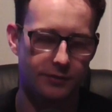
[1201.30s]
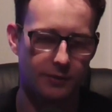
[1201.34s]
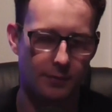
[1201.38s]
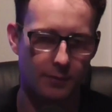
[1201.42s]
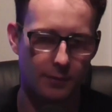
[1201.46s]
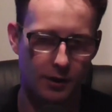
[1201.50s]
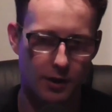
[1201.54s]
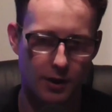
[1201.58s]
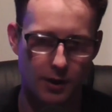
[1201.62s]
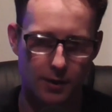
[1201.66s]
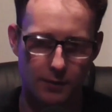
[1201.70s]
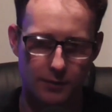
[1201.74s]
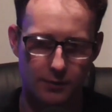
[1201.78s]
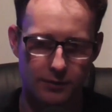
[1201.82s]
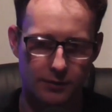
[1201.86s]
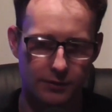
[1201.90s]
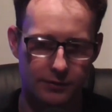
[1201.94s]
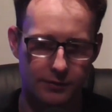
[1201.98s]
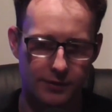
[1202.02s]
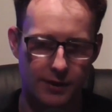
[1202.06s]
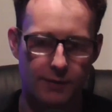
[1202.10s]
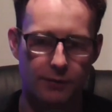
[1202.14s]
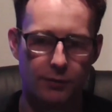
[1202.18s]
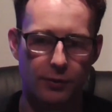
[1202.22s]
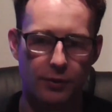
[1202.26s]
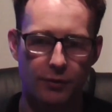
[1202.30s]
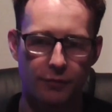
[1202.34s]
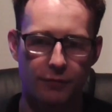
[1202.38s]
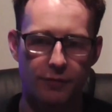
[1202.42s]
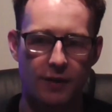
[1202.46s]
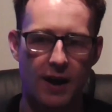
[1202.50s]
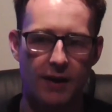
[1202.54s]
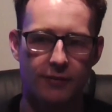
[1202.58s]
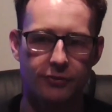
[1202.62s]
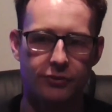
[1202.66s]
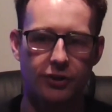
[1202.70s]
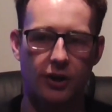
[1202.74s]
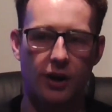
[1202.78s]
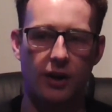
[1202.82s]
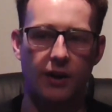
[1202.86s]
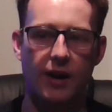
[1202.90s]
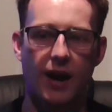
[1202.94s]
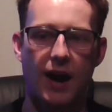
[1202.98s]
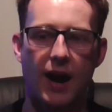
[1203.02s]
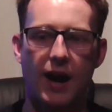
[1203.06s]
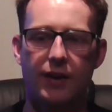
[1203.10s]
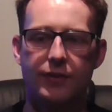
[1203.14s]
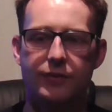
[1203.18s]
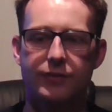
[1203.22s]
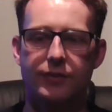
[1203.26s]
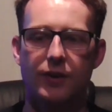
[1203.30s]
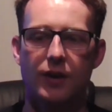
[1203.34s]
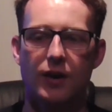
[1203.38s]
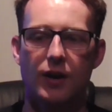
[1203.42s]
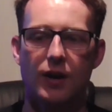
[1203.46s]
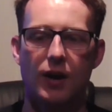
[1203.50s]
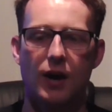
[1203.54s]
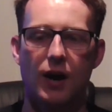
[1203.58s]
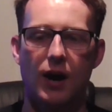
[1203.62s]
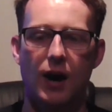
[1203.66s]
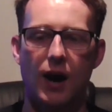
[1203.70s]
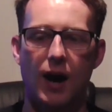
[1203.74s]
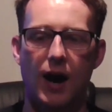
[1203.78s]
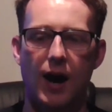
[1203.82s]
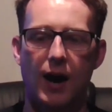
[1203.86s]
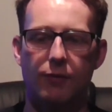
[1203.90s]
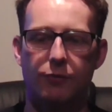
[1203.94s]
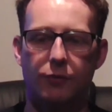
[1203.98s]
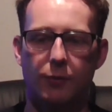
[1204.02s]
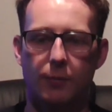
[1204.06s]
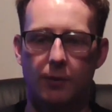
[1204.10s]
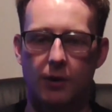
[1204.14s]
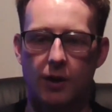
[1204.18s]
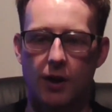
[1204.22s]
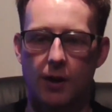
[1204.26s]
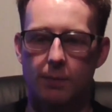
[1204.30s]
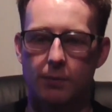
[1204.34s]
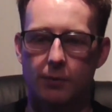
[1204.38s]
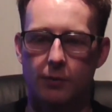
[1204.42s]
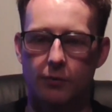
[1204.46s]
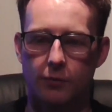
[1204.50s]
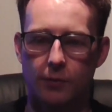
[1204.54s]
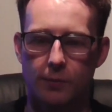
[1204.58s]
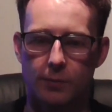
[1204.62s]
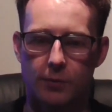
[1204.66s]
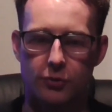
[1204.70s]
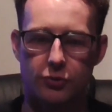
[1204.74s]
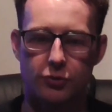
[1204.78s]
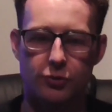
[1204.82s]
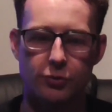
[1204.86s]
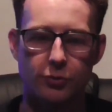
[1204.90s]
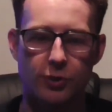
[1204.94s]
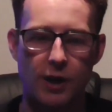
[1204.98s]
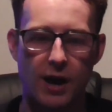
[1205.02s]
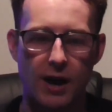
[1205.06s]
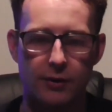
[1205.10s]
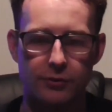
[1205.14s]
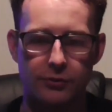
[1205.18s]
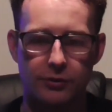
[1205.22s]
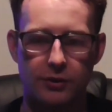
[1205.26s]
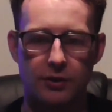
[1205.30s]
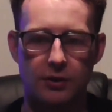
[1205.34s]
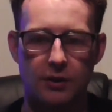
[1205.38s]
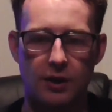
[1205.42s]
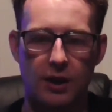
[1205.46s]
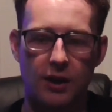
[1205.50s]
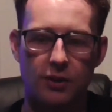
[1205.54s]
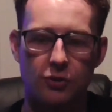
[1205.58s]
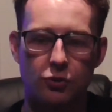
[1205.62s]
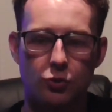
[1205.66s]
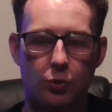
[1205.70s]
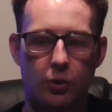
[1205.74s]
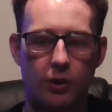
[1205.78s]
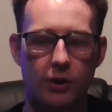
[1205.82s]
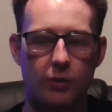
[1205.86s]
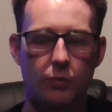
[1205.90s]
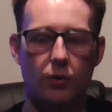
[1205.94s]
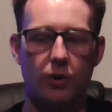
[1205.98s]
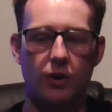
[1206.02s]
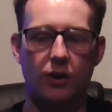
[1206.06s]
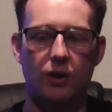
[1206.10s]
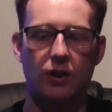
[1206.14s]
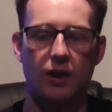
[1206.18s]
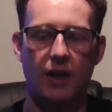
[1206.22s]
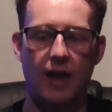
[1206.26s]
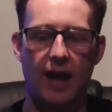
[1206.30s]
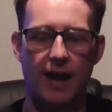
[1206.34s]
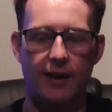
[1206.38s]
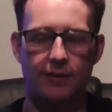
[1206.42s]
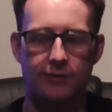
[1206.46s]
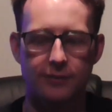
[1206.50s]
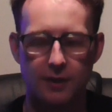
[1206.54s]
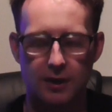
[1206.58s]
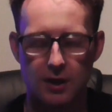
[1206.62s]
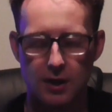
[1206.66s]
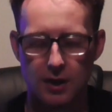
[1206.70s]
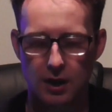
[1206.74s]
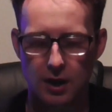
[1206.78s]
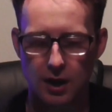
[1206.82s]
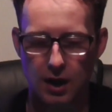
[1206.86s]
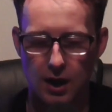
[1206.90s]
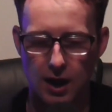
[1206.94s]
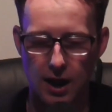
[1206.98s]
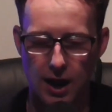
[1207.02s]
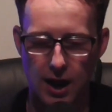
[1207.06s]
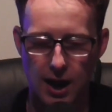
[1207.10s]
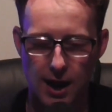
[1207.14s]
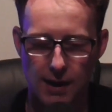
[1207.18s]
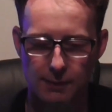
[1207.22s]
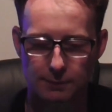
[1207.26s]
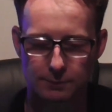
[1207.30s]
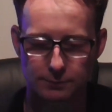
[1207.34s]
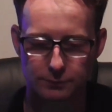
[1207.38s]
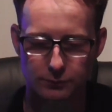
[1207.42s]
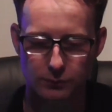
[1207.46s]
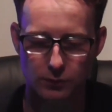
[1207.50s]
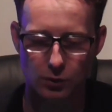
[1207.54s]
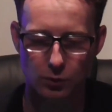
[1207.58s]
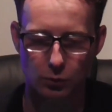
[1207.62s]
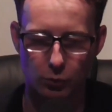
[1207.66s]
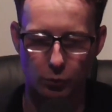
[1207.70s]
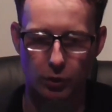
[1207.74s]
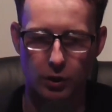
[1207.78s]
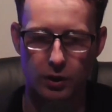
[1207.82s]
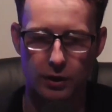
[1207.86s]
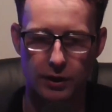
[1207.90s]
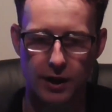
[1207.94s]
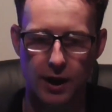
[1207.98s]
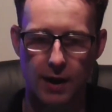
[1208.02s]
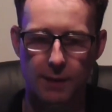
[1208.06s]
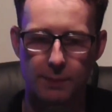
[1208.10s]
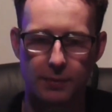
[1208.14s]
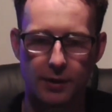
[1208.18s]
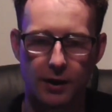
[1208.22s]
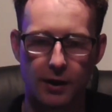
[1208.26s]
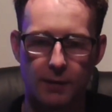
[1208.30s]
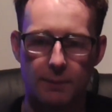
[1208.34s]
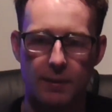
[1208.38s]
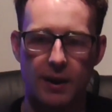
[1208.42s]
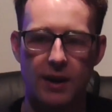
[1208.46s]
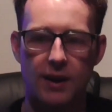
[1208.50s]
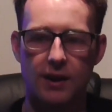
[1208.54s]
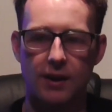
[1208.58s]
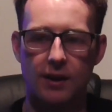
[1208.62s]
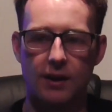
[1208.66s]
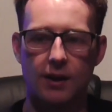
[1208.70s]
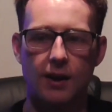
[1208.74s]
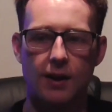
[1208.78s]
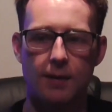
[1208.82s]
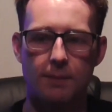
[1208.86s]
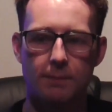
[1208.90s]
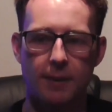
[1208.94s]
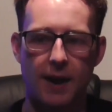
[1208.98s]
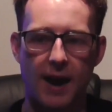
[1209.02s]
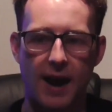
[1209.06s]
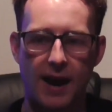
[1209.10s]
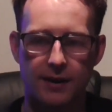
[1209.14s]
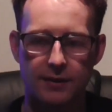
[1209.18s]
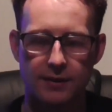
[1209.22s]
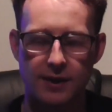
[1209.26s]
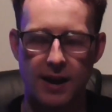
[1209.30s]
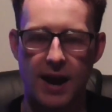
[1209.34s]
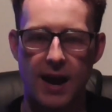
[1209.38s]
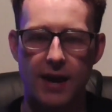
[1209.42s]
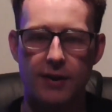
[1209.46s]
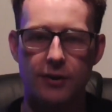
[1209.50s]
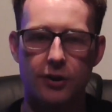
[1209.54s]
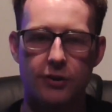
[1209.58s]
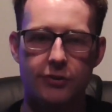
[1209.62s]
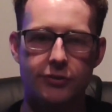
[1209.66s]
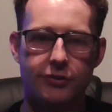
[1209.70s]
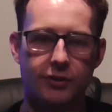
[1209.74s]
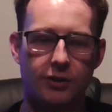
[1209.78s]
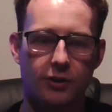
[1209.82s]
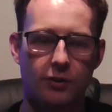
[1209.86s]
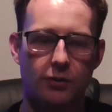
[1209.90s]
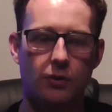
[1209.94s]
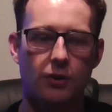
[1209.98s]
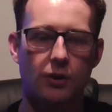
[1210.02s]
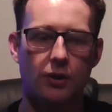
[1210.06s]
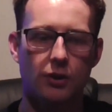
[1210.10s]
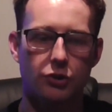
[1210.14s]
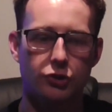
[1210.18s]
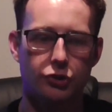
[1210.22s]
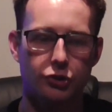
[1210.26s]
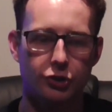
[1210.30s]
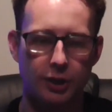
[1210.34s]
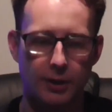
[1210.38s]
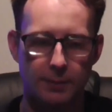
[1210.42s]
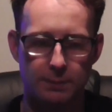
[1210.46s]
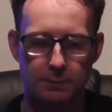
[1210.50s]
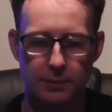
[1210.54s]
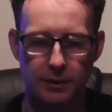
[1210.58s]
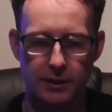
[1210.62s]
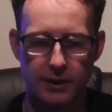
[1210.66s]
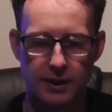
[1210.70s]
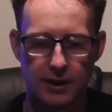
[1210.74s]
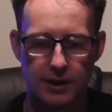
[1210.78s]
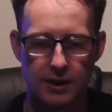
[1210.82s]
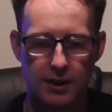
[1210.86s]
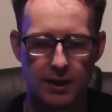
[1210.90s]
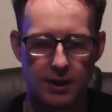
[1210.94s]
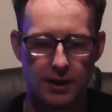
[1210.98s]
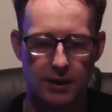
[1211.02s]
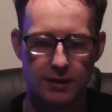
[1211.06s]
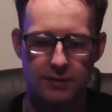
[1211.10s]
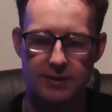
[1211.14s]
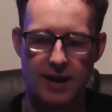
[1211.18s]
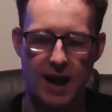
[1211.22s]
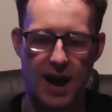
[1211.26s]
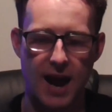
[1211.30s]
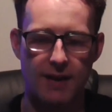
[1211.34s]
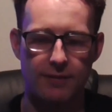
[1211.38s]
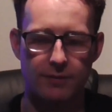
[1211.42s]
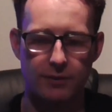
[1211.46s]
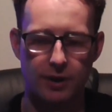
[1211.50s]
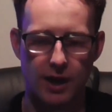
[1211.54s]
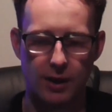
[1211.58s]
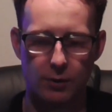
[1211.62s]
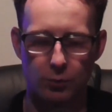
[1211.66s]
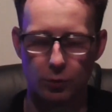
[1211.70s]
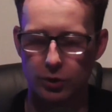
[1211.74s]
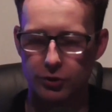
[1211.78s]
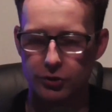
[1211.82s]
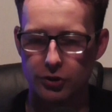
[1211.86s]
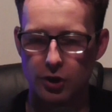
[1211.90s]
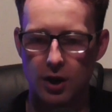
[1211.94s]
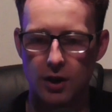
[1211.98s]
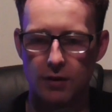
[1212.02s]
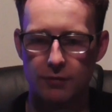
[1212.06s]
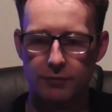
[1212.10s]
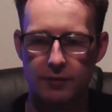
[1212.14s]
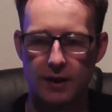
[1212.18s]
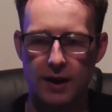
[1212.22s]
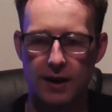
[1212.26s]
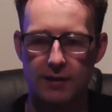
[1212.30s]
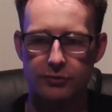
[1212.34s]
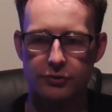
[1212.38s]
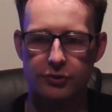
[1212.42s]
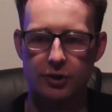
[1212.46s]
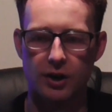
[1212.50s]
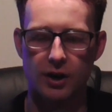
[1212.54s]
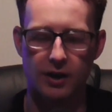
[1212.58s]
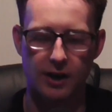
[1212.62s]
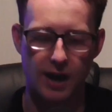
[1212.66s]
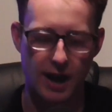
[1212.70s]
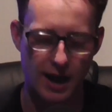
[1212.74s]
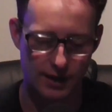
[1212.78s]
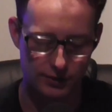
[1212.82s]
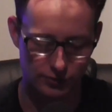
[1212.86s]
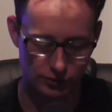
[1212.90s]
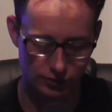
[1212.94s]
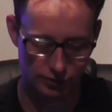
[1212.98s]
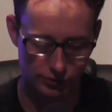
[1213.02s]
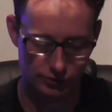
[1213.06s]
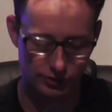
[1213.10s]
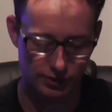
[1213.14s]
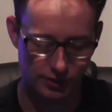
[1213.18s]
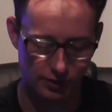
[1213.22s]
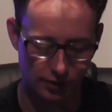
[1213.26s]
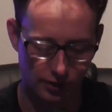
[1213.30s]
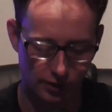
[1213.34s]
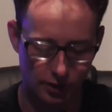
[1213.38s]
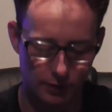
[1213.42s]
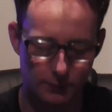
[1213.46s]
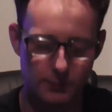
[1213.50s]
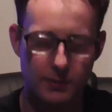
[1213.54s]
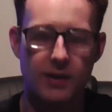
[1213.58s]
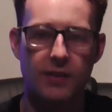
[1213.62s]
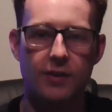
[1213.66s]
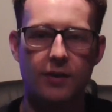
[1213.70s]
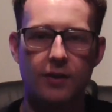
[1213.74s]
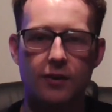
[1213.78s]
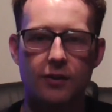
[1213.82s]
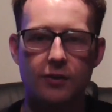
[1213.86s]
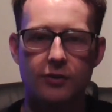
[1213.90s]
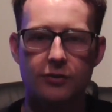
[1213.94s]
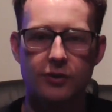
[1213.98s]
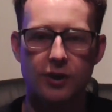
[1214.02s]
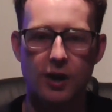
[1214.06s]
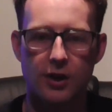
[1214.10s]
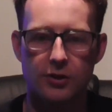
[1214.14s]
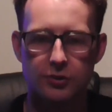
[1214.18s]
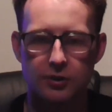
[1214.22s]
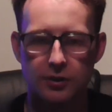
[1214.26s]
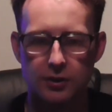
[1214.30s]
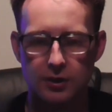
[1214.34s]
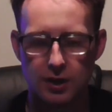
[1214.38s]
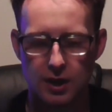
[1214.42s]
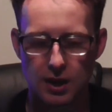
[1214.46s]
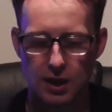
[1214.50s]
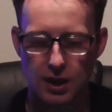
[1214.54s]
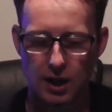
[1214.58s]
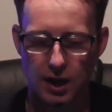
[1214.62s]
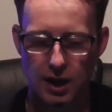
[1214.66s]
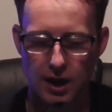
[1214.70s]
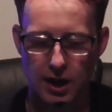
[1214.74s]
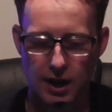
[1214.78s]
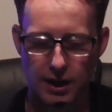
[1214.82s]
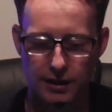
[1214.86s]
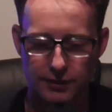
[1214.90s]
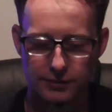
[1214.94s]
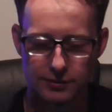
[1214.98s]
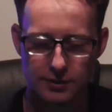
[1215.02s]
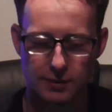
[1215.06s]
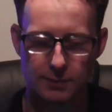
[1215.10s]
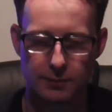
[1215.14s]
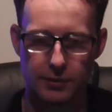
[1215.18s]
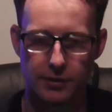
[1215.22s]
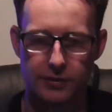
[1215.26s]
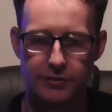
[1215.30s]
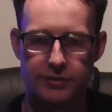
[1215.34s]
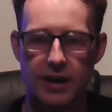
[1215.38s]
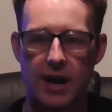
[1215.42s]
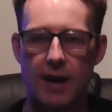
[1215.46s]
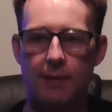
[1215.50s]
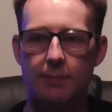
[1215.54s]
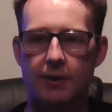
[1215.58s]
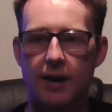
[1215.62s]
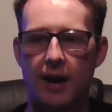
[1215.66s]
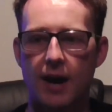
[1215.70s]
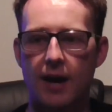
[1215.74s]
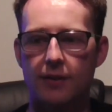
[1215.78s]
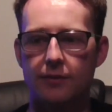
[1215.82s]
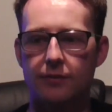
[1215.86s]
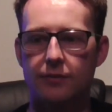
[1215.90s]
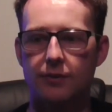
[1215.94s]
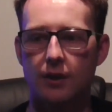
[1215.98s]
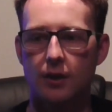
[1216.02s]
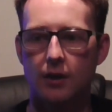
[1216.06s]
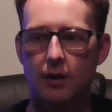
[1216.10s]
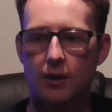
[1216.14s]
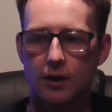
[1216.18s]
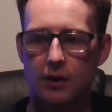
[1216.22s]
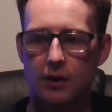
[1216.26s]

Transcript: several of the five-star guys from the 2021 class really up there making an impact. Henderson, Shipley, Donovan Edwards, all five-star guys, and you see they're going to be in the discussion as some of the top guys.